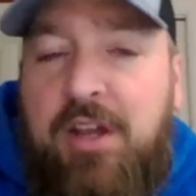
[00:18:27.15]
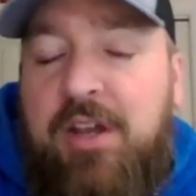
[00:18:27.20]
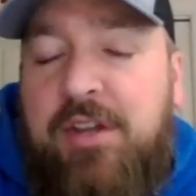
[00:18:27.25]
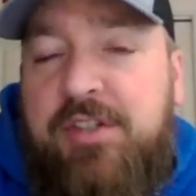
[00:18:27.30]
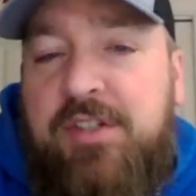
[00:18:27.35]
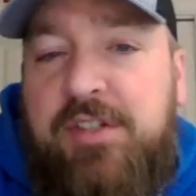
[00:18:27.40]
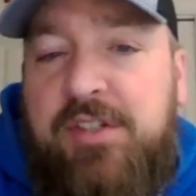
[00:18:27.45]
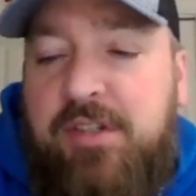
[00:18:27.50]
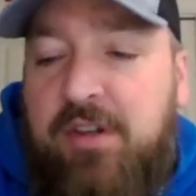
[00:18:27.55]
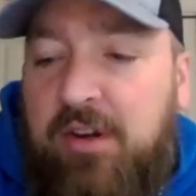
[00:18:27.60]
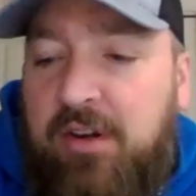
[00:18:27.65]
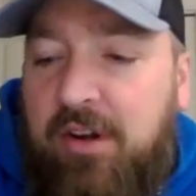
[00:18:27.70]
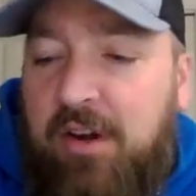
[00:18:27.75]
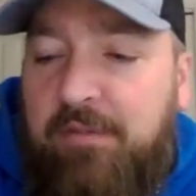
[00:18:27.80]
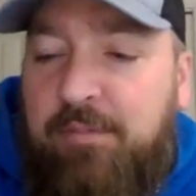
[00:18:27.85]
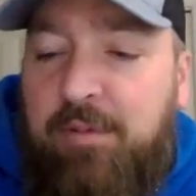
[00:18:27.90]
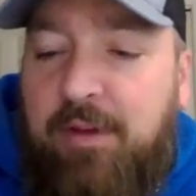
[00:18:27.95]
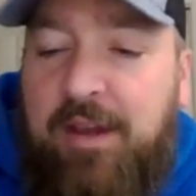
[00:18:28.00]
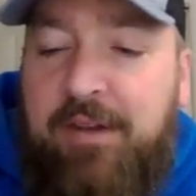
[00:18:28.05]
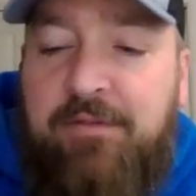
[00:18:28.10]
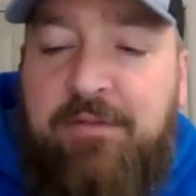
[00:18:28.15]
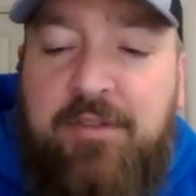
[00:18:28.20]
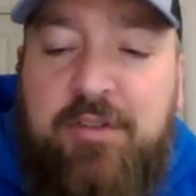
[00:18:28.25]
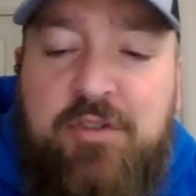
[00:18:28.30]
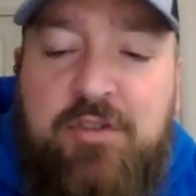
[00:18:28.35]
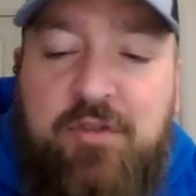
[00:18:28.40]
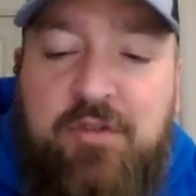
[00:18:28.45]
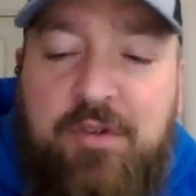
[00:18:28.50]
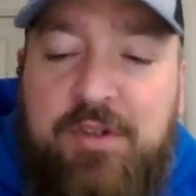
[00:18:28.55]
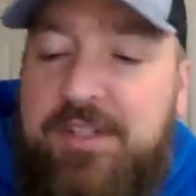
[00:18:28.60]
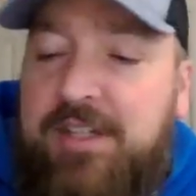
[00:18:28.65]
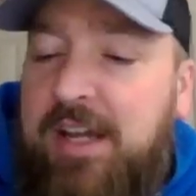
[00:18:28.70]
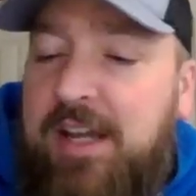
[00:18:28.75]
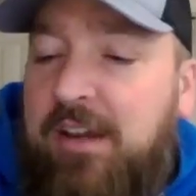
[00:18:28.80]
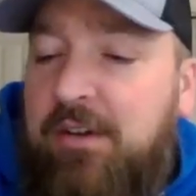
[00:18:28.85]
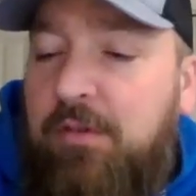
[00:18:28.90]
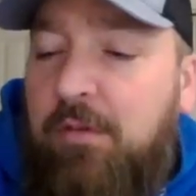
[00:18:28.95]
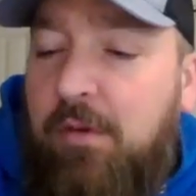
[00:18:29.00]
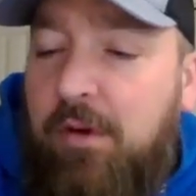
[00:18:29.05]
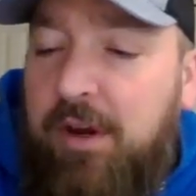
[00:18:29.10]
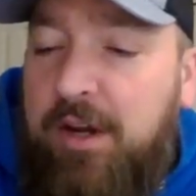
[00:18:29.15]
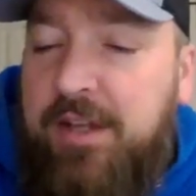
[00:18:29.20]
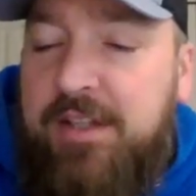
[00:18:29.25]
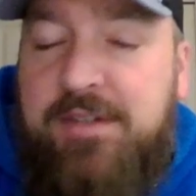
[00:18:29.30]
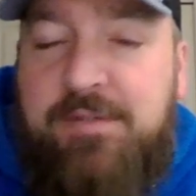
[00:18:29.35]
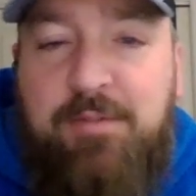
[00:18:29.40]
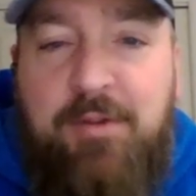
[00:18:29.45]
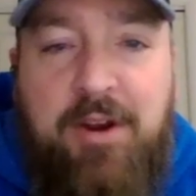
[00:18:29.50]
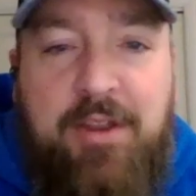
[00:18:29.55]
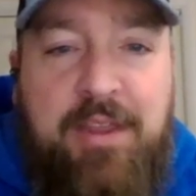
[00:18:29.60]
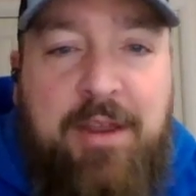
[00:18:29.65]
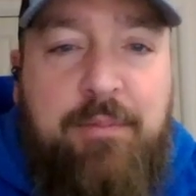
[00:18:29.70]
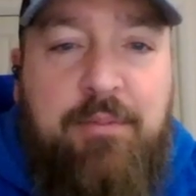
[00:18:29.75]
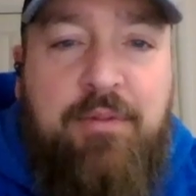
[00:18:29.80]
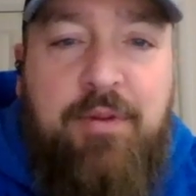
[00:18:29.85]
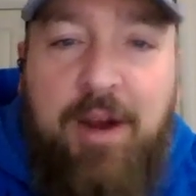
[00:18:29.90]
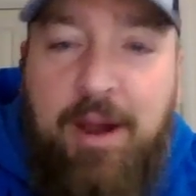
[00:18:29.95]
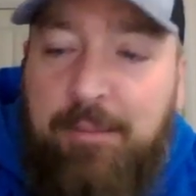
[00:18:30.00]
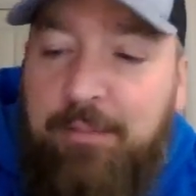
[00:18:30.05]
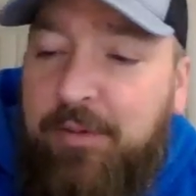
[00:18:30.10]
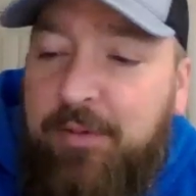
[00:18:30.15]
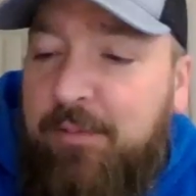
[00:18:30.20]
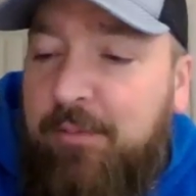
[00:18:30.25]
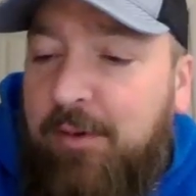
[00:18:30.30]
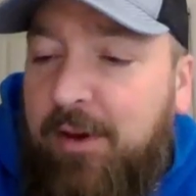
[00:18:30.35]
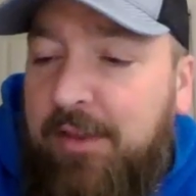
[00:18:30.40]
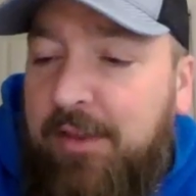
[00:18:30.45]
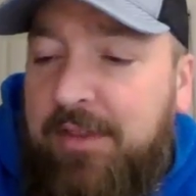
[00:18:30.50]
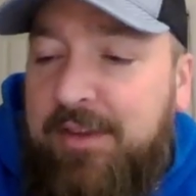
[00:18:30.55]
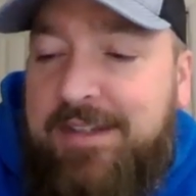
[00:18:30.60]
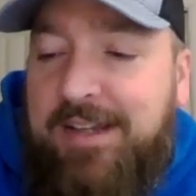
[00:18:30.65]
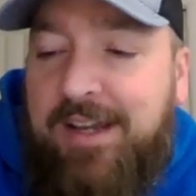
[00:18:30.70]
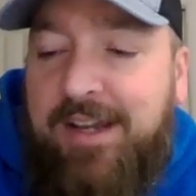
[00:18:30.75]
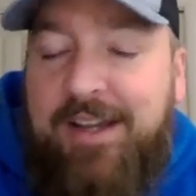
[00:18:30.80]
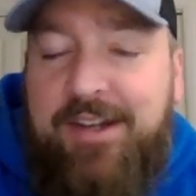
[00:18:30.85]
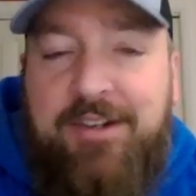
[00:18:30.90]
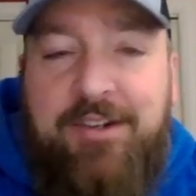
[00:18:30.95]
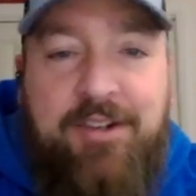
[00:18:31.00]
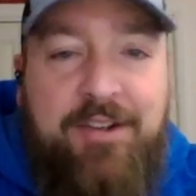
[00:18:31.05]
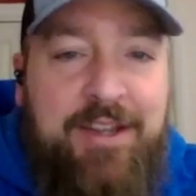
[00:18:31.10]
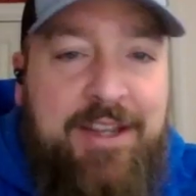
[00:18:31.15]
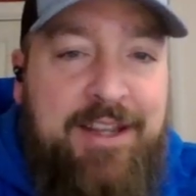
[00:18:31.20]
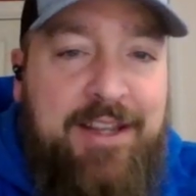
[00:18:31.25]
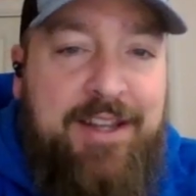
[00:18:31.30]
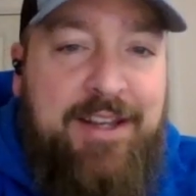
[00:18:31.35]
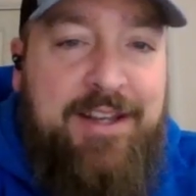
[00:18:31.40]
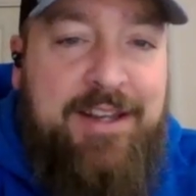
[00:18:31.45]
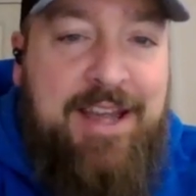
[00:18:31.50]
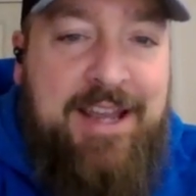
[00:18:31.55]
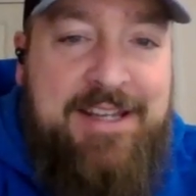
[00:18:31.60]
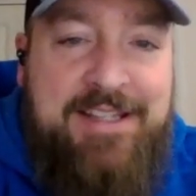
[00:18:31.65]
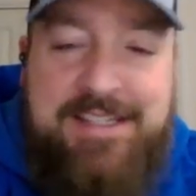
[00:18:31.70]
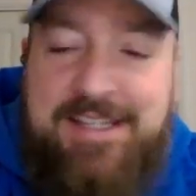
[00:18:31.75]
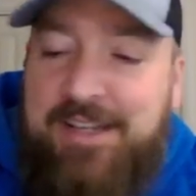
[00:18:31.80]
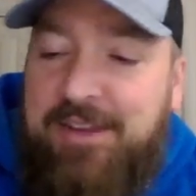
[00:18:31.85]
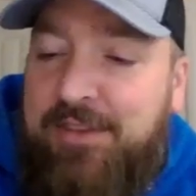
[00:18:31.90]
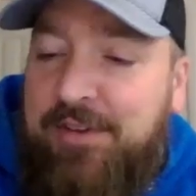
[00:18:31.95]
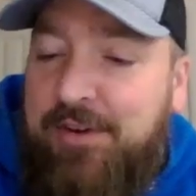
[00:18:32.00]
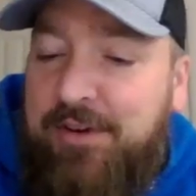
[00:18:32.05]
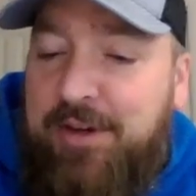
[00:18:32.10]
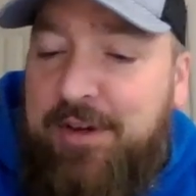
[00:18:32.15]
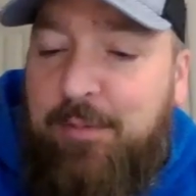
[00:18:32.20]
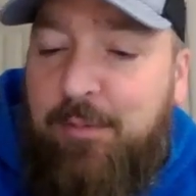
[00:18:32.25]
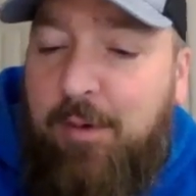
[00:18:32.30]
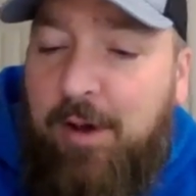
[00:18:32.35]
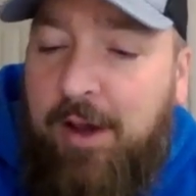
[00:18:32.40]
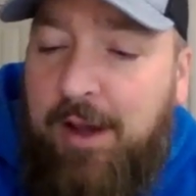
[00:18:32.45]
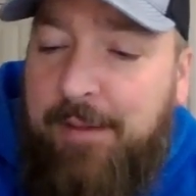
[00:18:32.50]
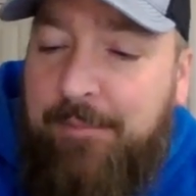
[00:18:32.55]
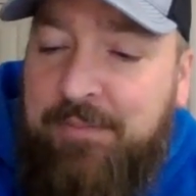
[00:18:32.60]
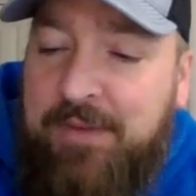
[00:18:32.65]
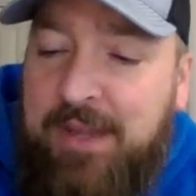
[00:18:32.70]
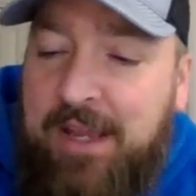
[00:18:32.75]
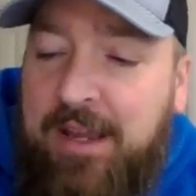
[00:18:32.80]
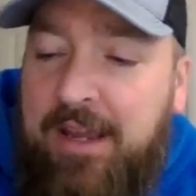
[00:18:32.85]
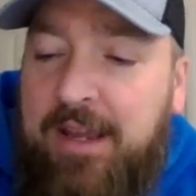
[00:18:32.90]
She started off playing for the Georgetown Hornets, where they promptly won the title in 1931.